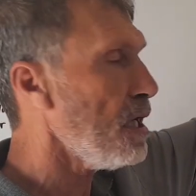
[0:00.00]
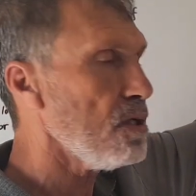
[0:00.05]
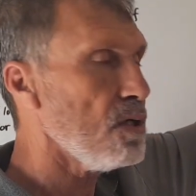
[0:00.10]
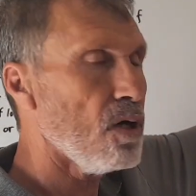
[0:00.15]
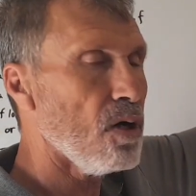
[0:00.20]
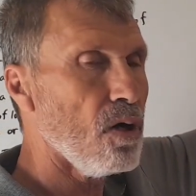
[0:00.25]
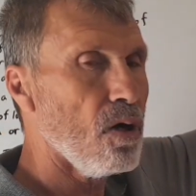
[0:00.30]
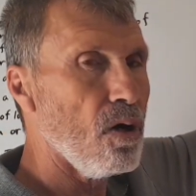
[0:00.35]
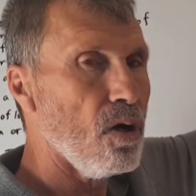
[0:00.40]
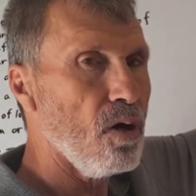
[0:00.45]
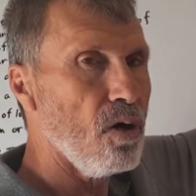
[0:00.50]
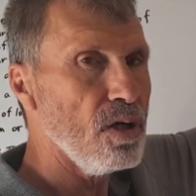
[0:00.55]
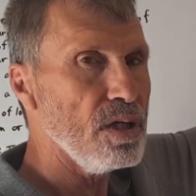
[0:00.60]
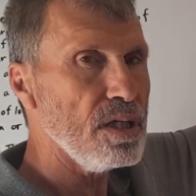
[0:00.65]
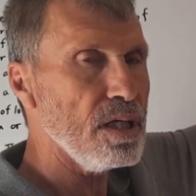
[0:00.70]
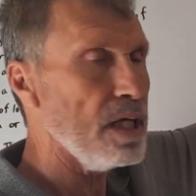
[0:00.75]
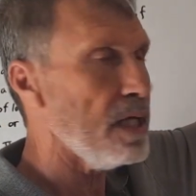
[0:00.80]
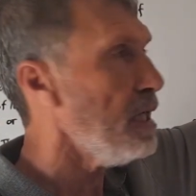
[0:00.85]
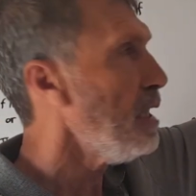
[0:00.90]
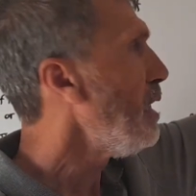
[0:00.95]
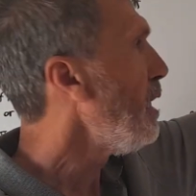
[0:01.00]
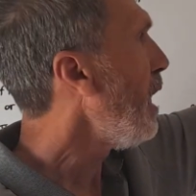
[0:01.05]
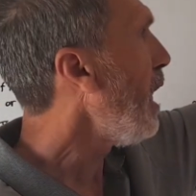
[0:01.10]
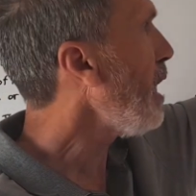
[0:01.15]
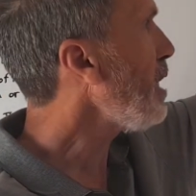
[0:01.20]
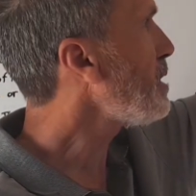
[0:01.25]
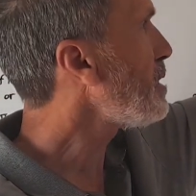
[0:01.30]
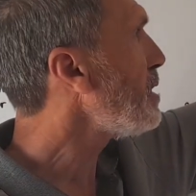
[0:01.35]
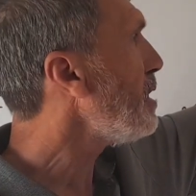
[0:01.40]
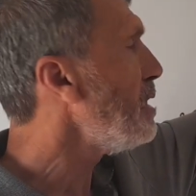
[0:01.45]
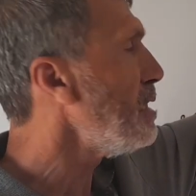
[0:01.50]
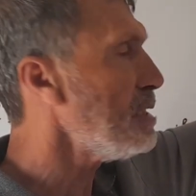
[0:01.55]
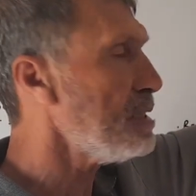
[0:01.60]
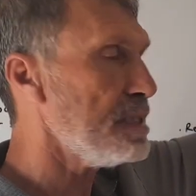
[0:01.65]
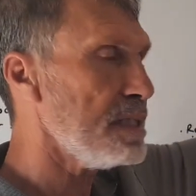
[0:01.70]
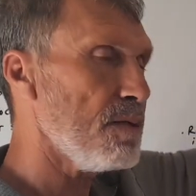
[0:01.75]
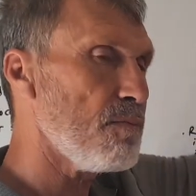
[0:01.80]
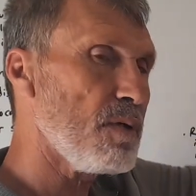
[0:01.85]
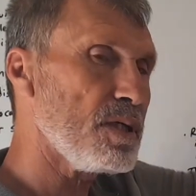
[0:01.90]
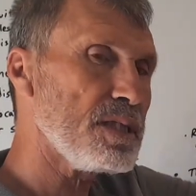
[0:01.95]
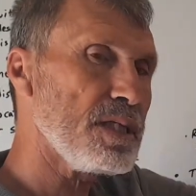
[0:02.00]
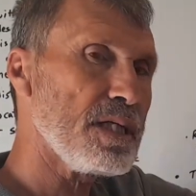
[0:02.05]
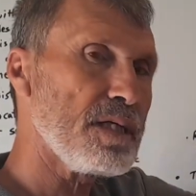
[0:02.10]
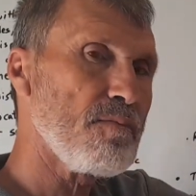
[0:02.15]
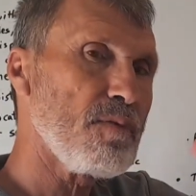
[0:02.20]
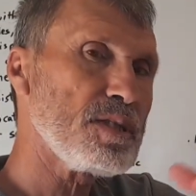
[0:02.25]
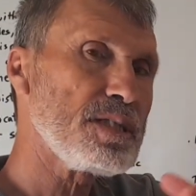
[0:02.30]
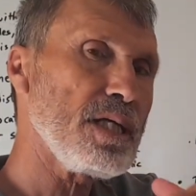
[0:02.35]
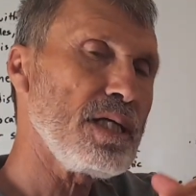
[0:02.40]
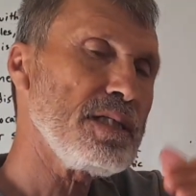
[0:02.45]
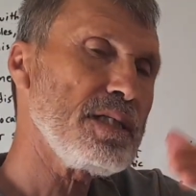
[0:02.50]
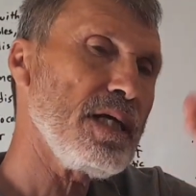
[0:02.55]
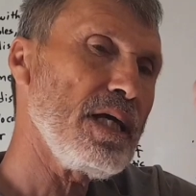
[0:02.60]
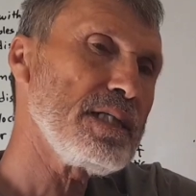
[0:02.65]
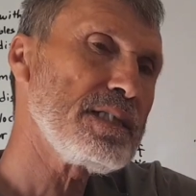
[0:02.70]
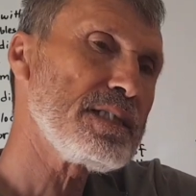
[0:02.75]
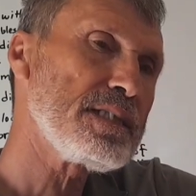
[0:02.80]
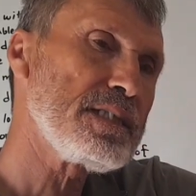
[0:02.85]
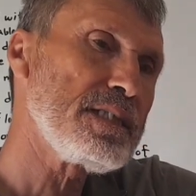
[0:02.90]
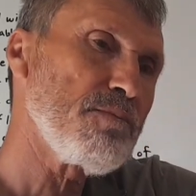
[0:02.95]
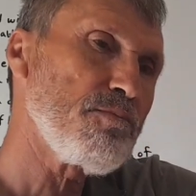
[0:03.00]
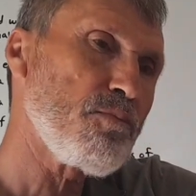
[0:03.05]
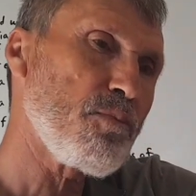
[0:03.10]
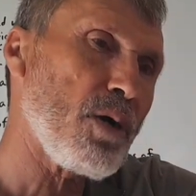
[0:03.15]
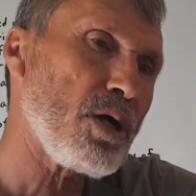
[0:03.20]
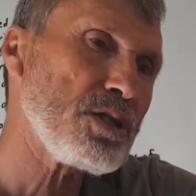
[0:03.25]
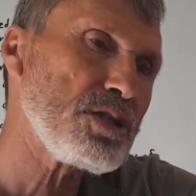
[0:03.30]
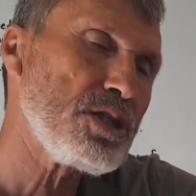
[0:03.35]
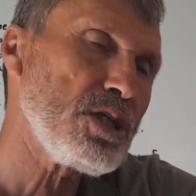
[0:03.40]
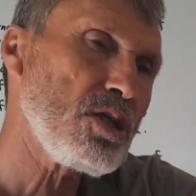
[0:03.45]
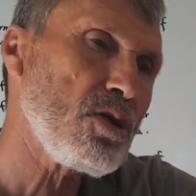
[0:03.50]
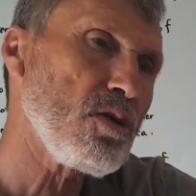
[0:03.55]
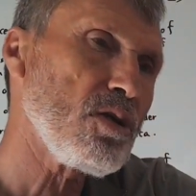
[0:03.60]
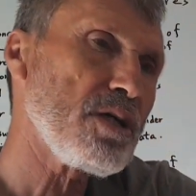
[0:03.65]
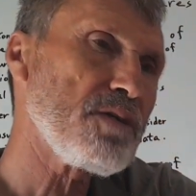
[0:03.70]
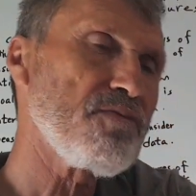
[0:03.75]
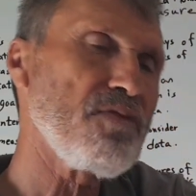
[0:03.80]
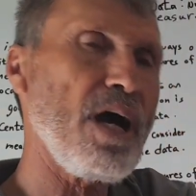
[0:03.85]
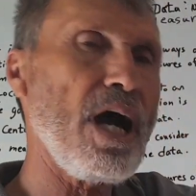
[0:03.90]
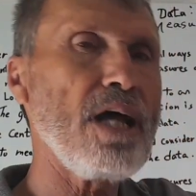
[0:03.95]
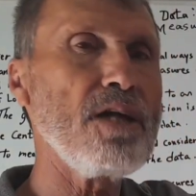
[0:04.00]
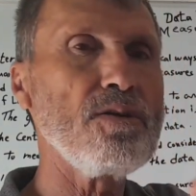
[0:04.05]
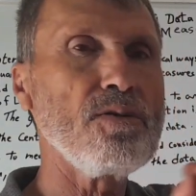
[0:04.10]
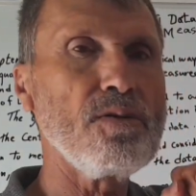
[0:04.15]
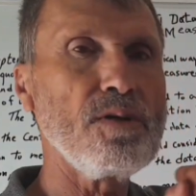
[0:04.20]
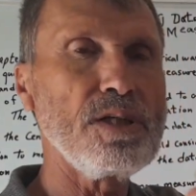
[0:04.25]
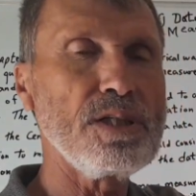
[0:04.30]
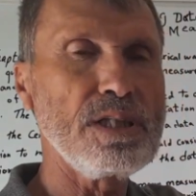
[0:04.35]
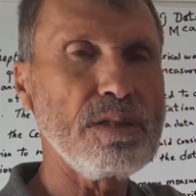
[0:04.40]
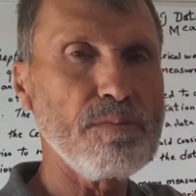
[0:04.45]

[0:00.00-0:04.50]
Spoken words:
all x is represent a particular value in the